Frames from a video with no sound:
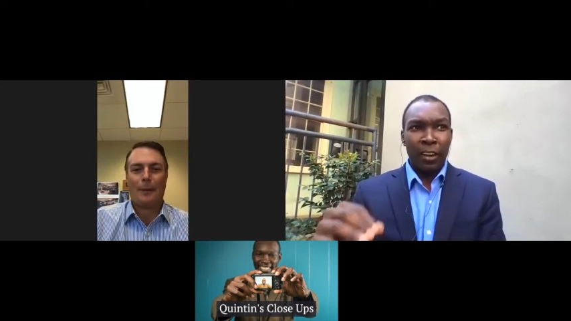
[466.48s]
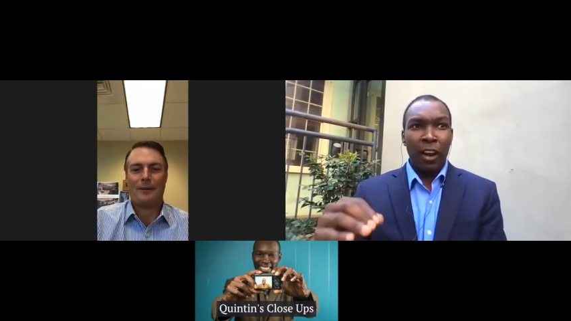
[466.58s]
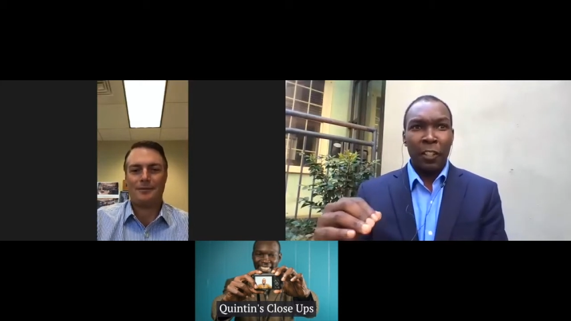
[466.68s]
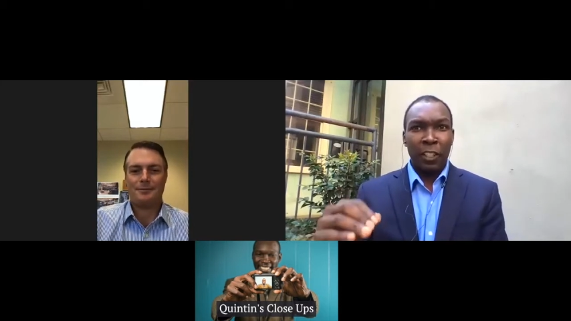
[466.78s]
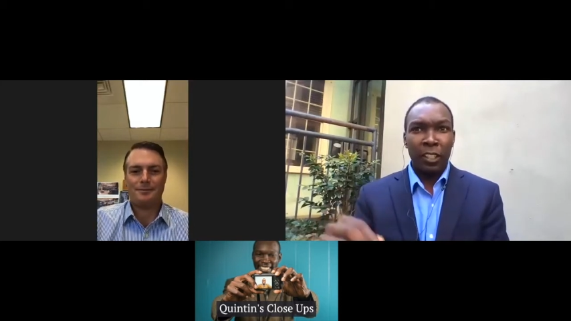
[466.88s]
Speaker 1: and
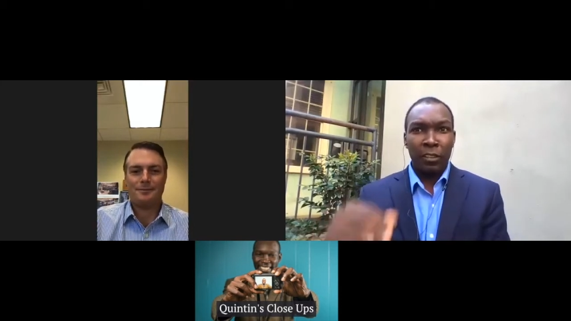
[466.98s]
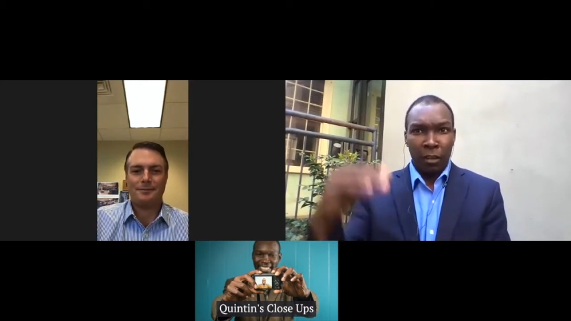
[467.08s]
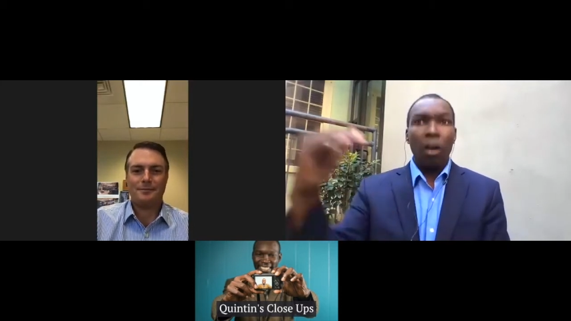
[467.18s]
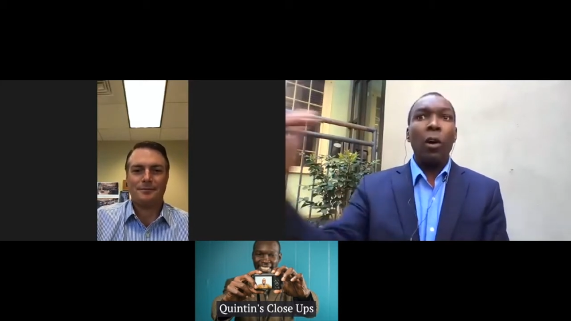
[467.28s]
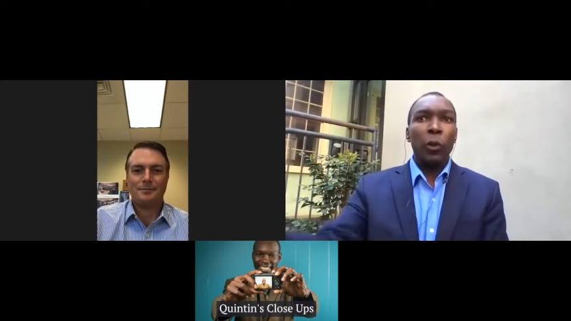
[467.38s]
obviously
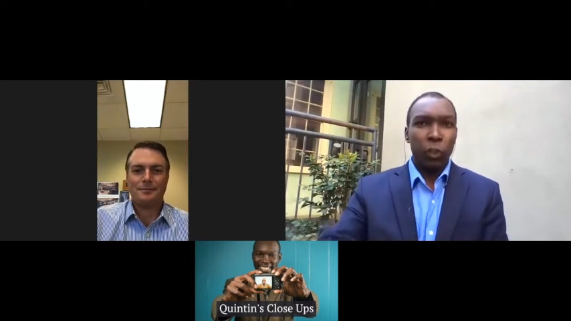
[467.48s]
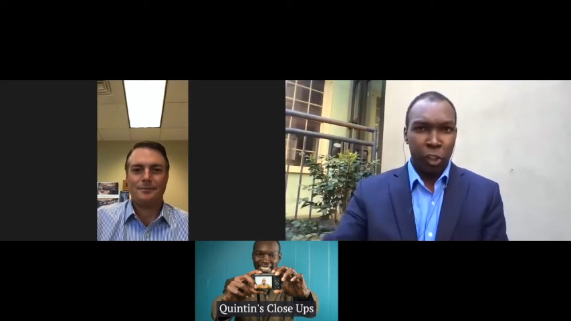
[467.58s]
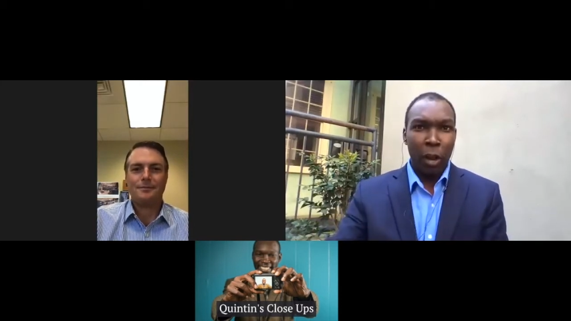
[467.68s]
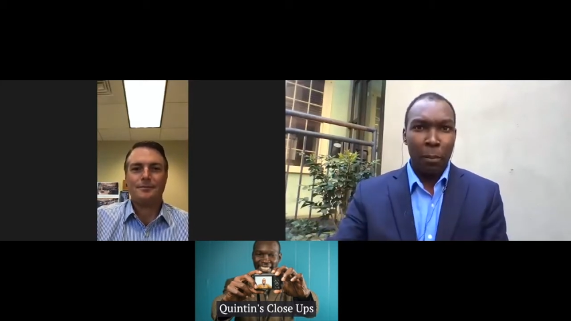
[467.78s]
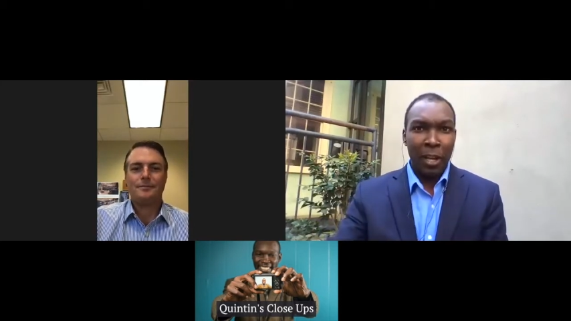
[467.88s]
Hall's
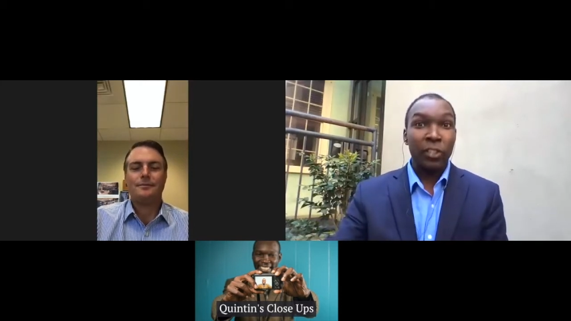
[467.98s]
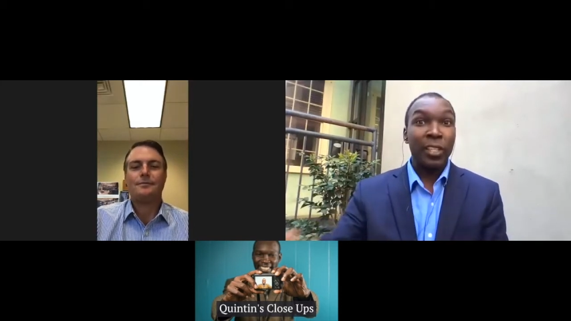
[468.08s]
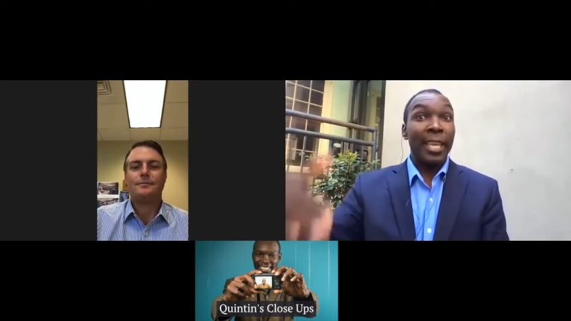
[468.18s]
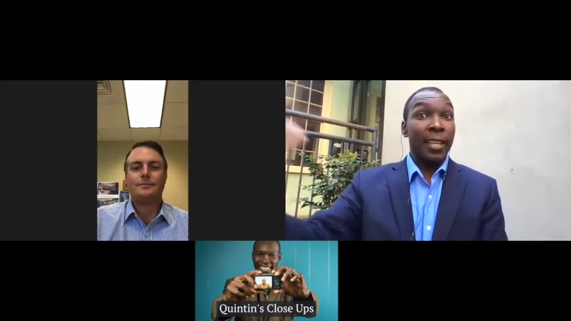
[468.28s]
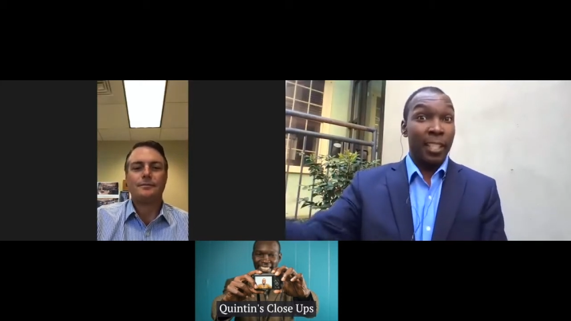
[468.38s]
Chop House
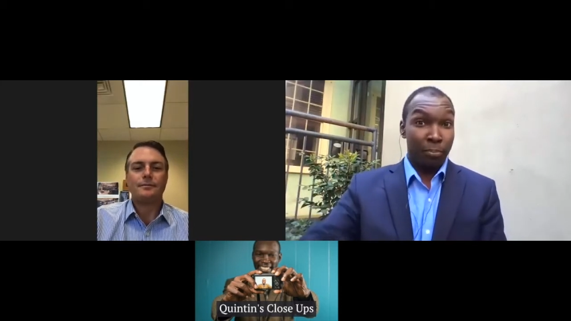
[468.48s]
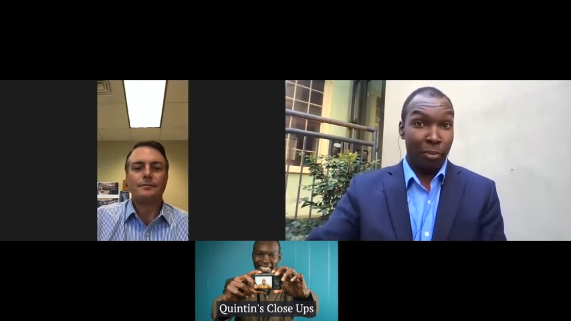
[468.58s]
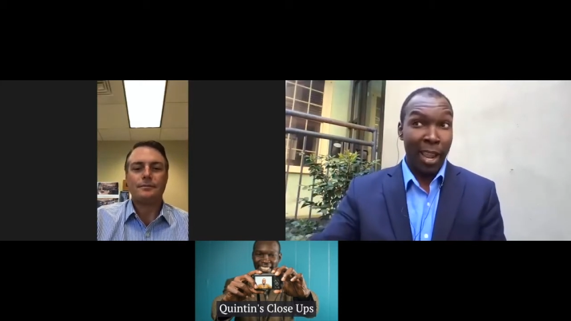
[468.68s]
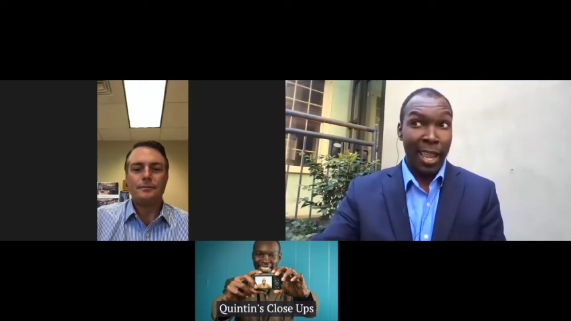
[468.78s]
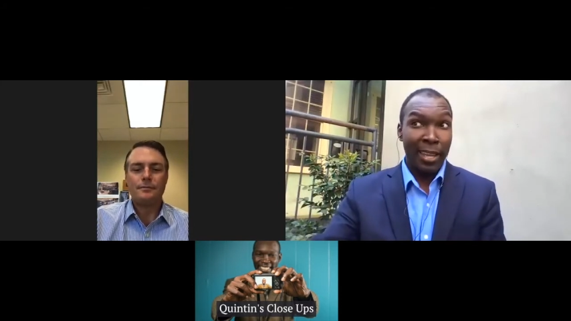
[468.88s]
and its
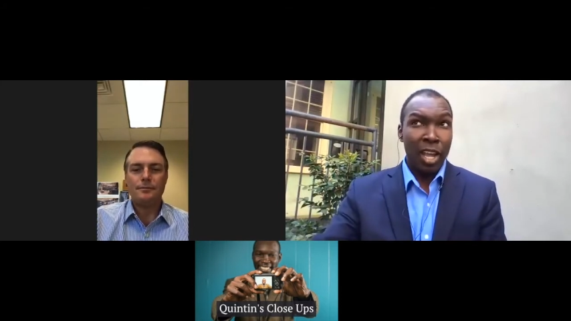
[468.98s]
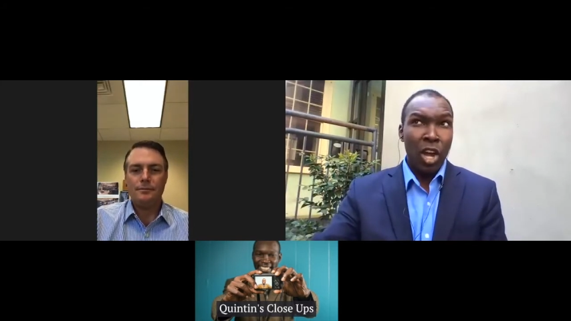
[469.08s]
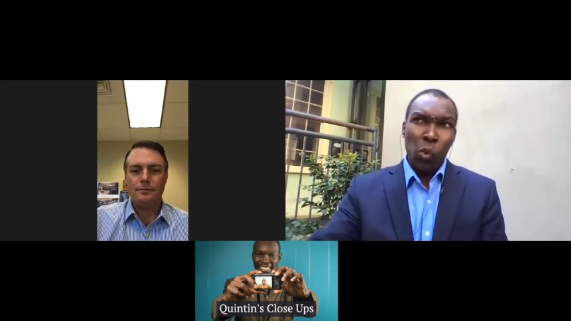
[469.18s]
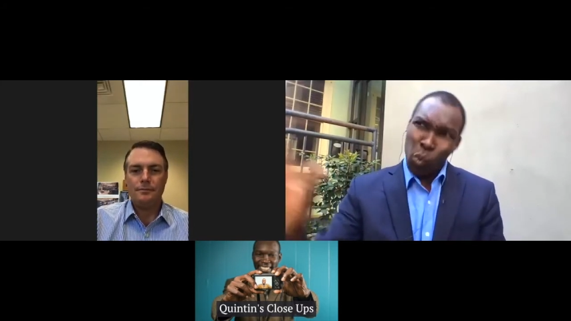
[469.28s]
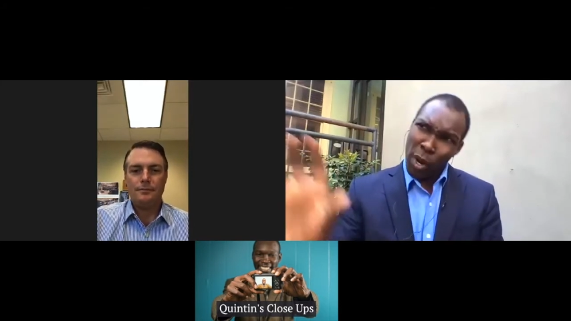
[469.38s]
brand,
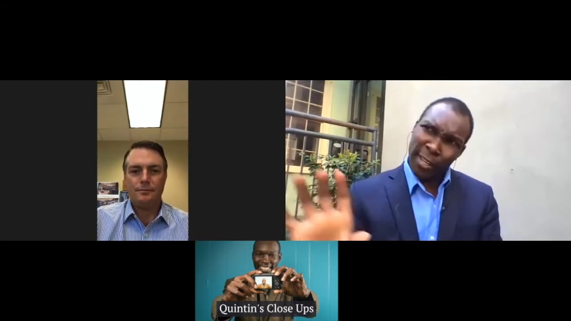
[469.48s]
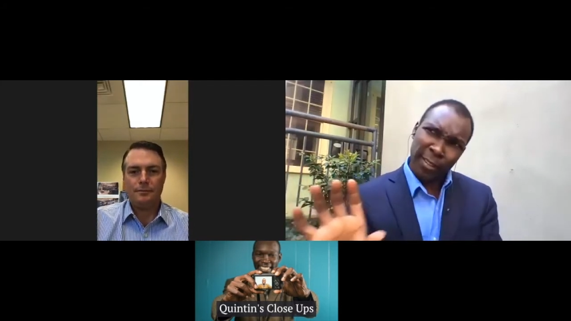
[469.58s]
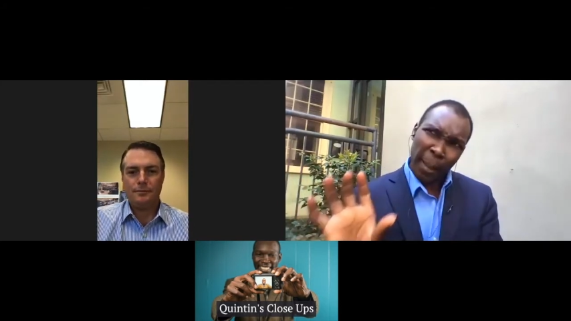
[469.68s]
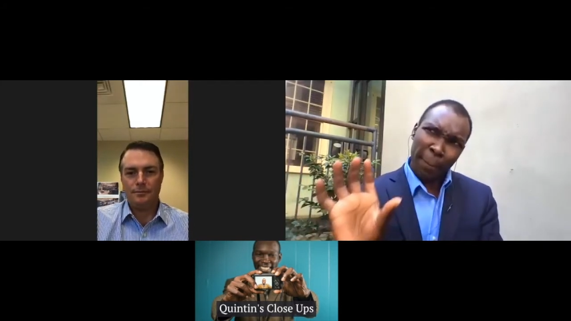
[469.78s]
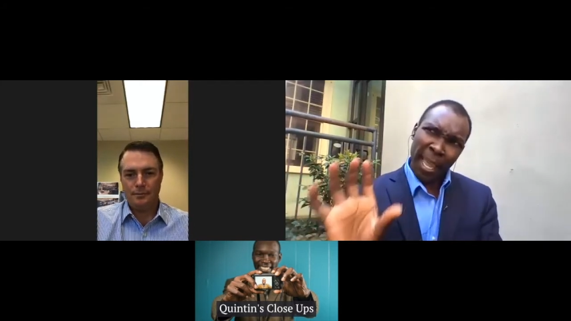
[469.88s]
what is
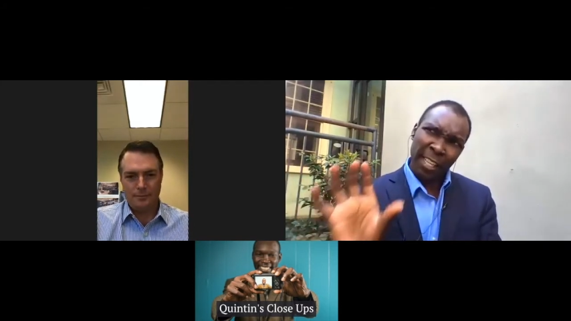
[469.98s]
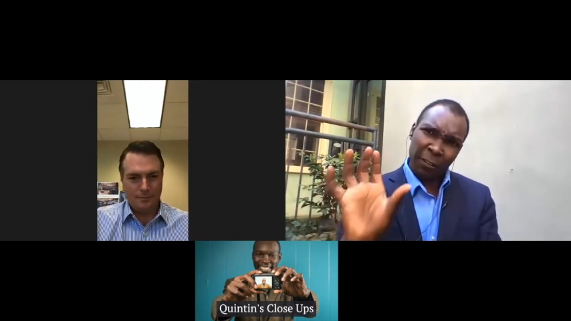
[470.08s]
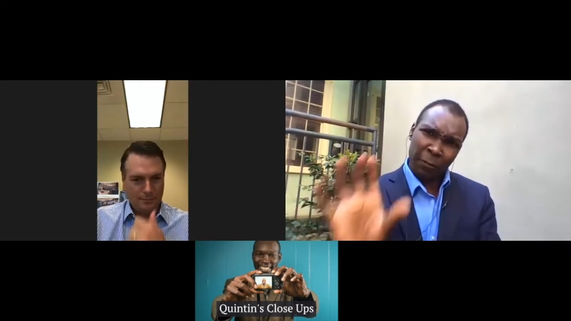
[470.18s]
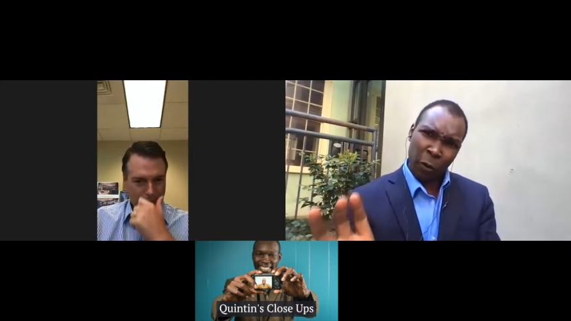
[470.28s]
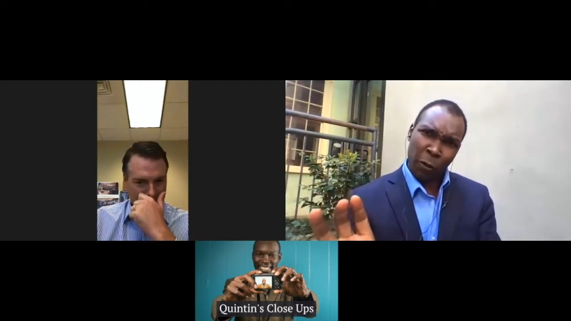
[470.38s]
that pace
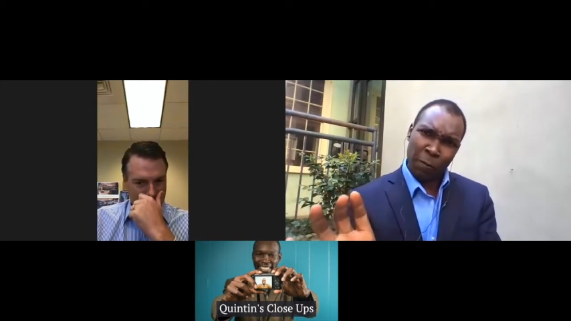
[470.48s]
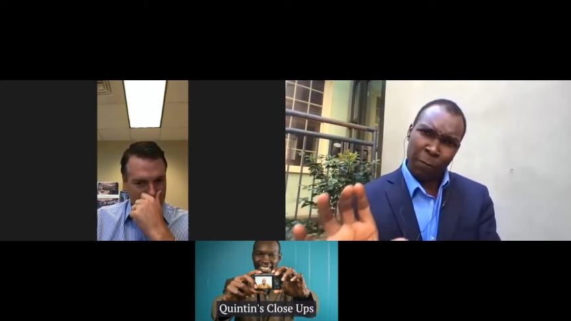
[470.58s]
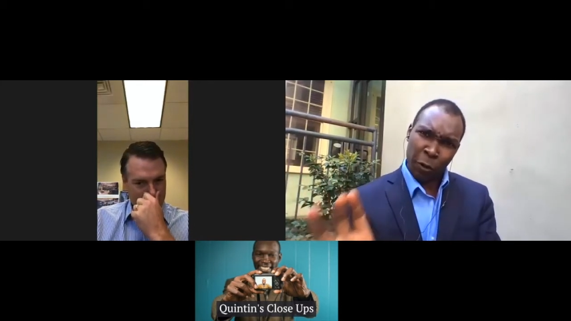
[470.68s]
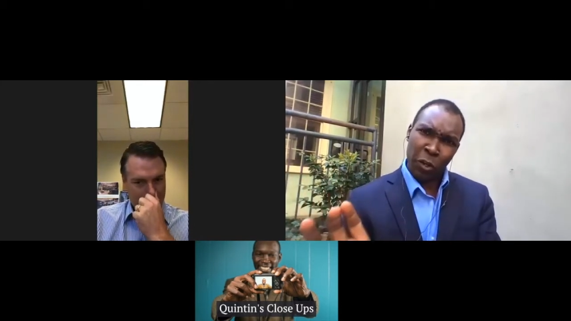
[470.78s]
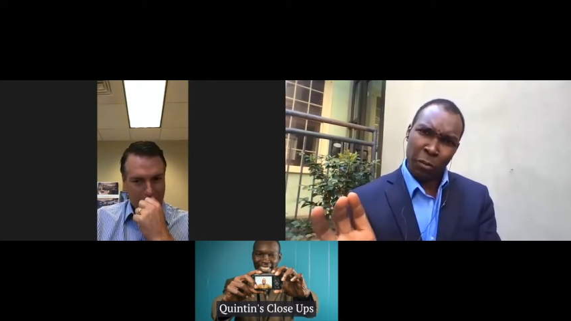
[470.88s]
of growth
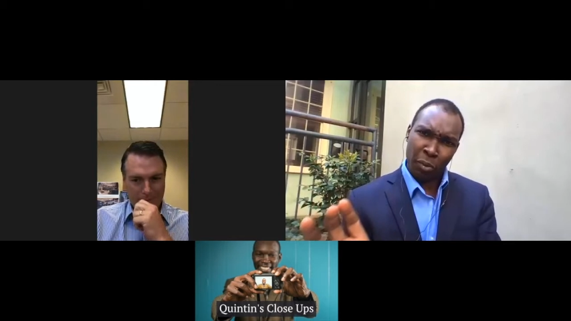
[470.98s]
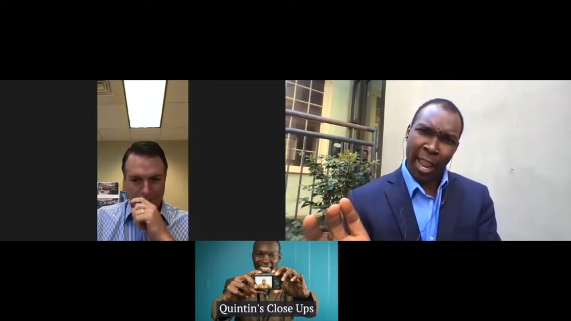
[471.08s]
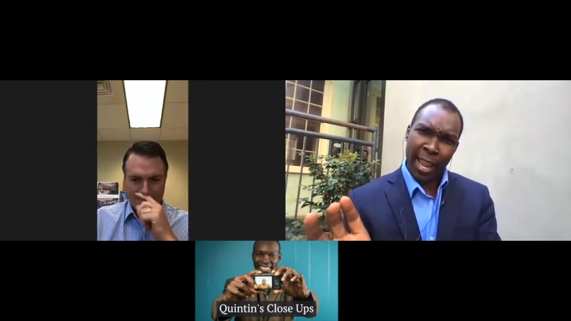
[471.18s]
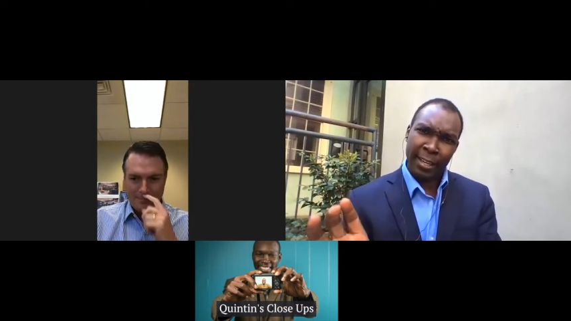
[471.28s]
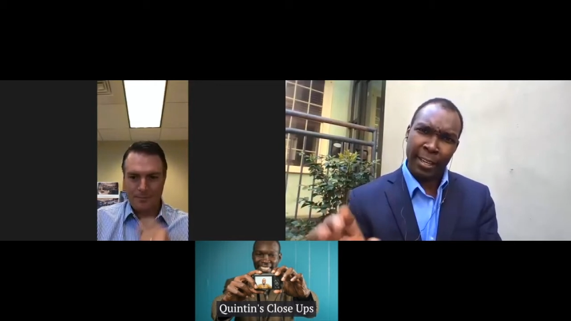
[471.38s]
for your
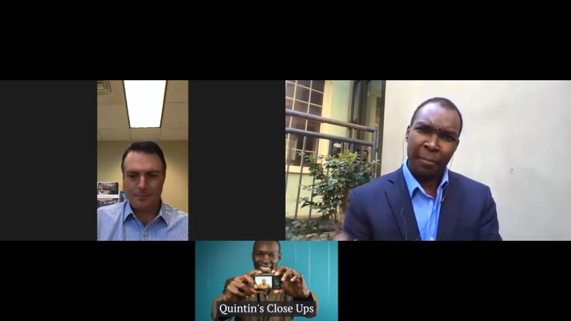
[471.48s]
brand?